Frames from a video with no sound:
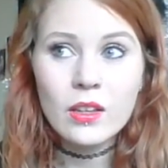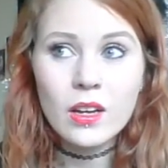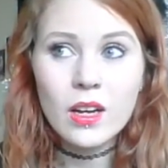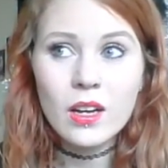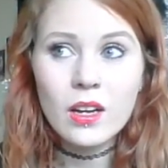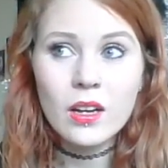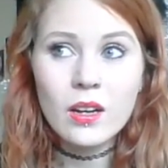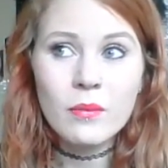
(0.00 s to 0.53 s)

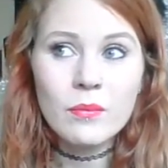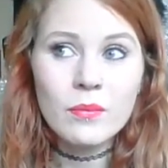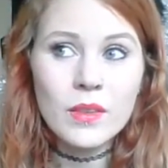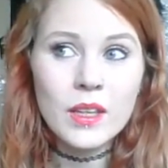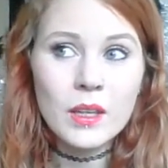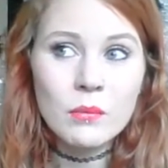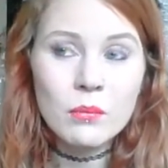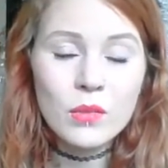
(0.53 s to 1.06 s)

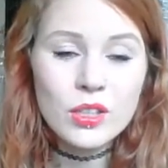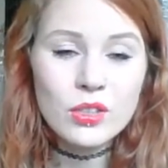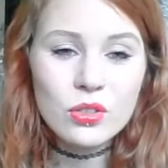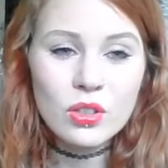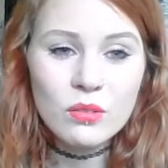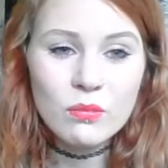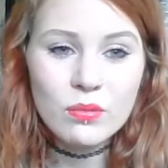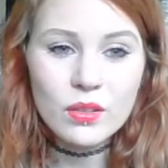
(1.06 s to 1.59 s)
In my
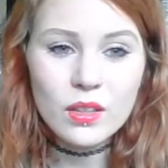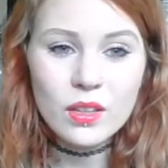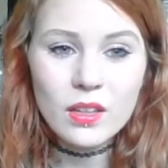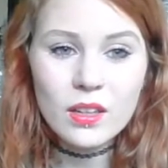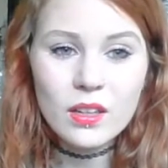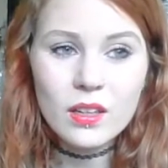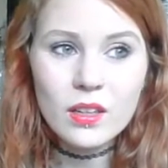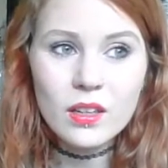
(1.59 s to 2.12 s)
job,
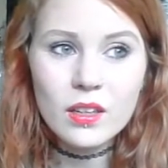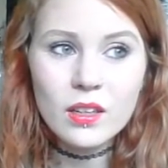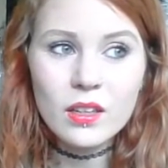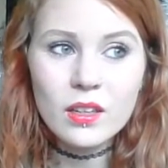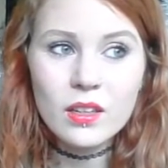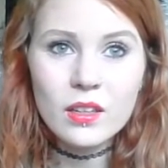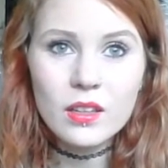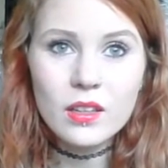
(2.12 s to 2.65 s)

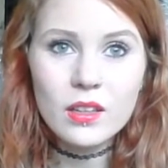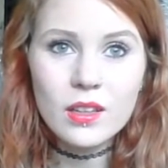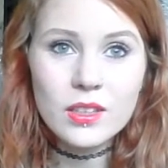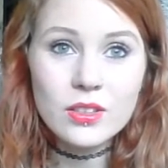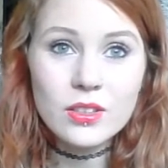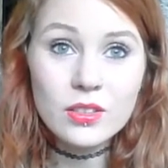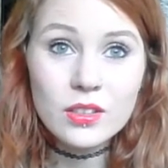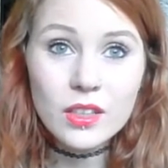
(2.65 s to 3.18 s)
I
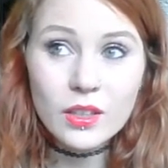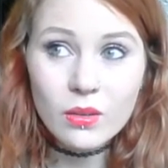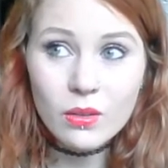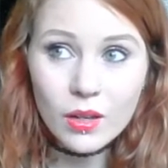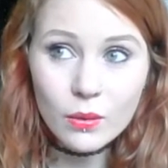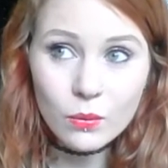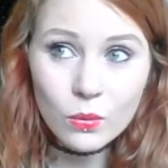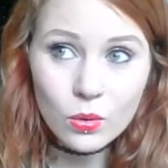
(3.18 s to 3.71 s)
do get
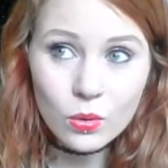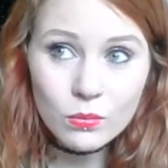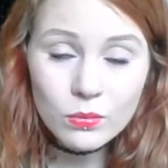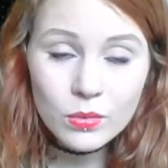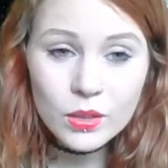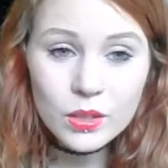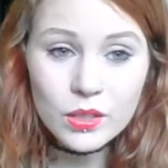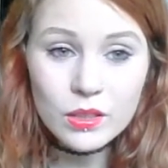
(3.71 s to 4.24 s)
quite
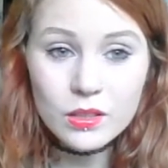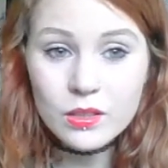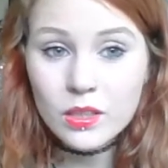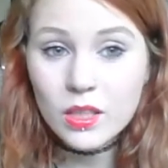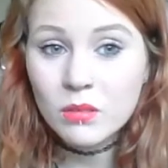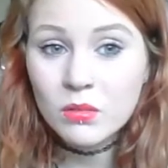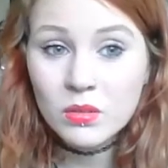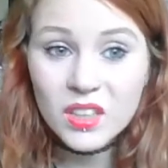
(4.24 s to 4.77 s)
warm because
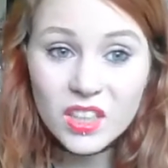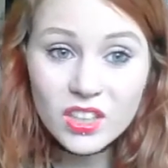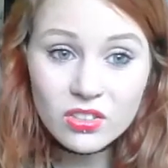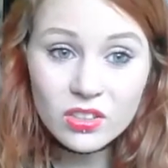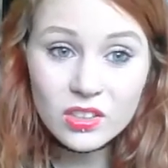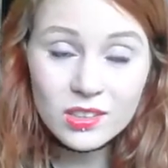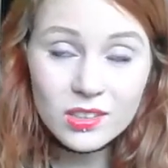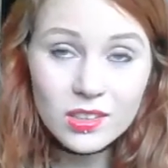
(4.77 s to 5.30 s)
I'm a
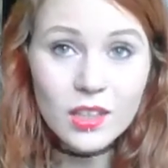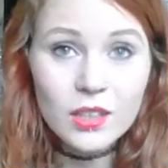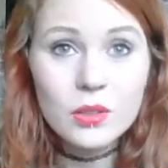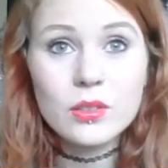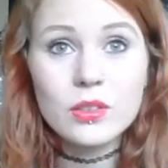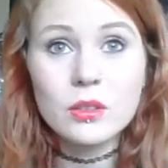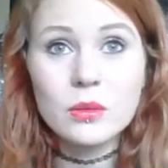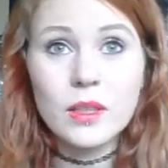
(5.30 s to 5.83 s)
waitress. I
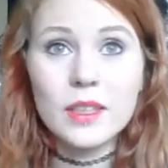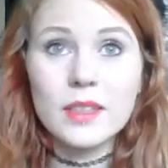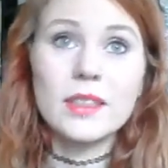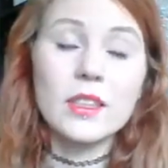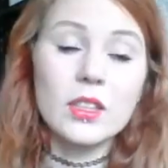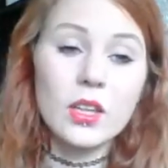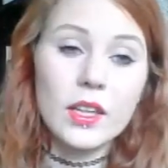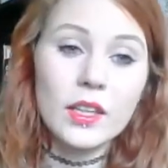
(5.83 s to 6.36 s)
also work in
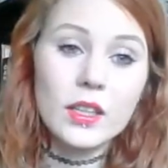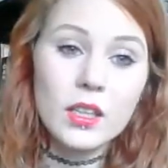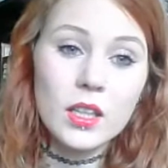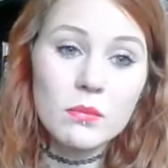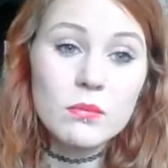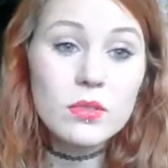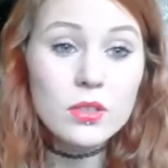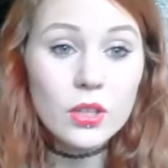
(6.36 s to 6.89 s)
a
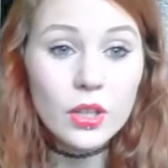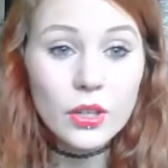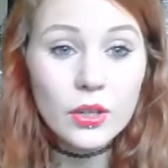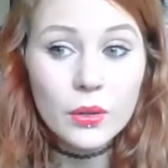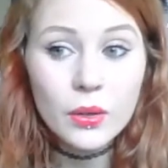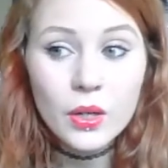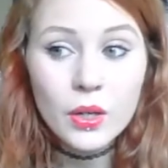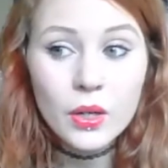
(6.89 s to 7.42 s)
nightclub,
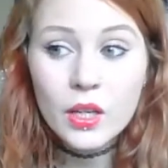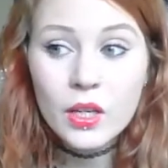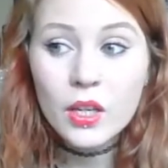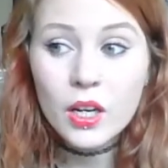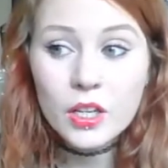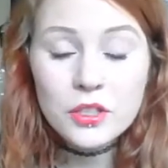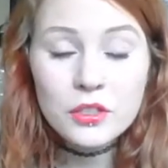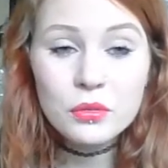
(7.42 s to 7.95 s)
so
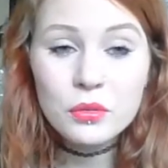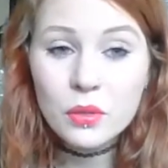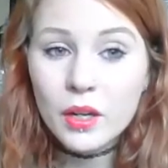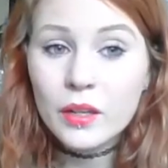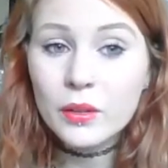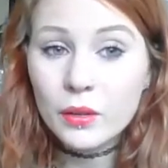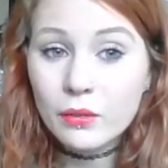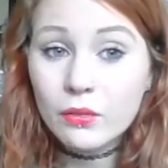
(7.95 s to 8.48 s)
I do
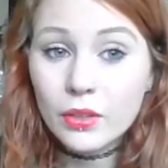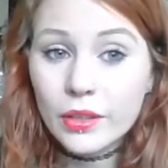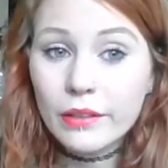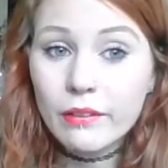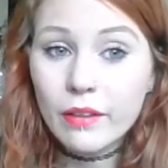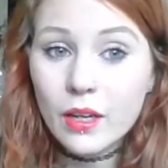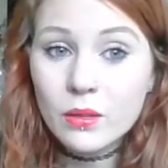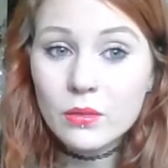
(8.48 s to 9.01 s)
quite a lot of running
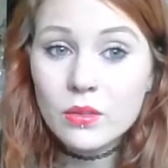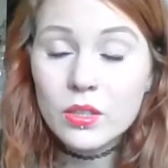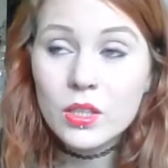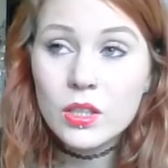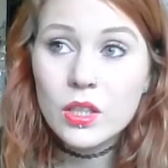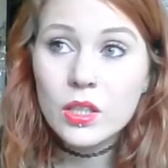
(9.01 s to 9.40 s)
around.